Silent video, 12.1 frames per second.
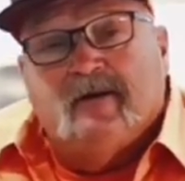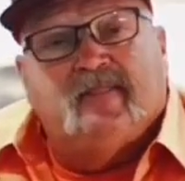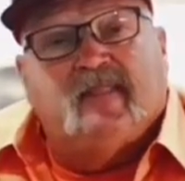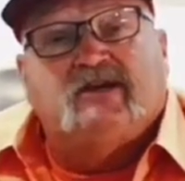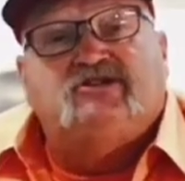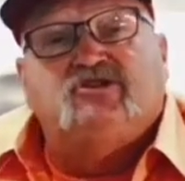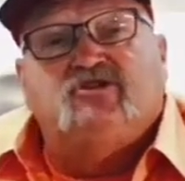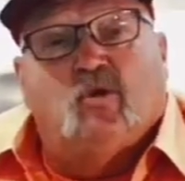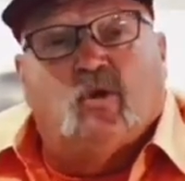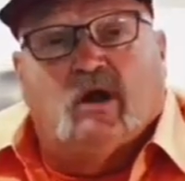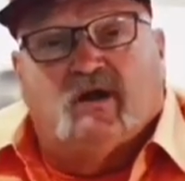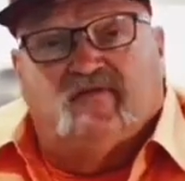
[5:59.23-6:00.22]
They should
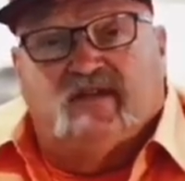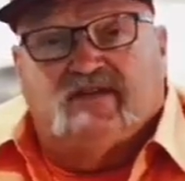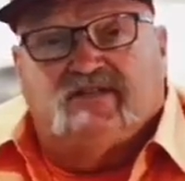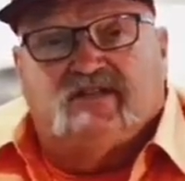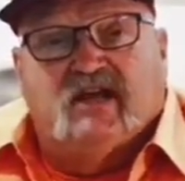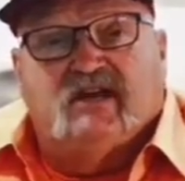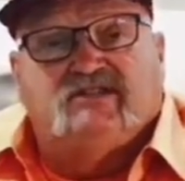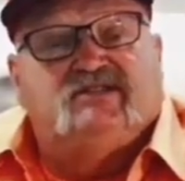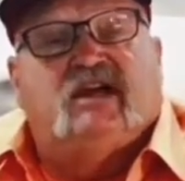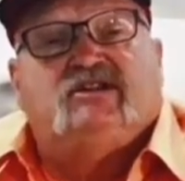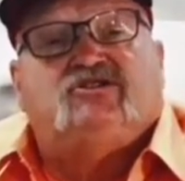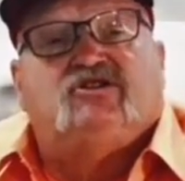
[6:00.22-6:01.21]
know all of these things.
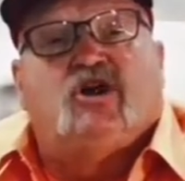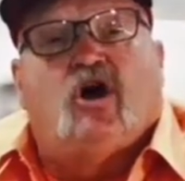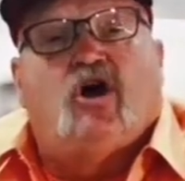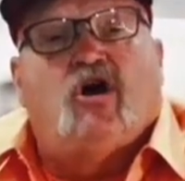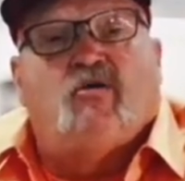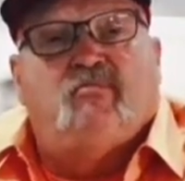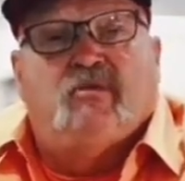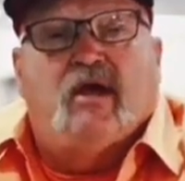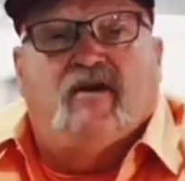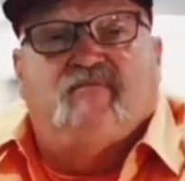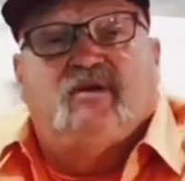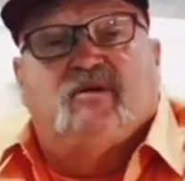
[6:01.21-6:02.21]
That should all
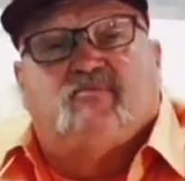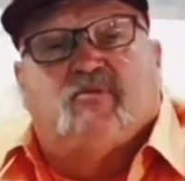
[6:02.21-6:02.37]
have been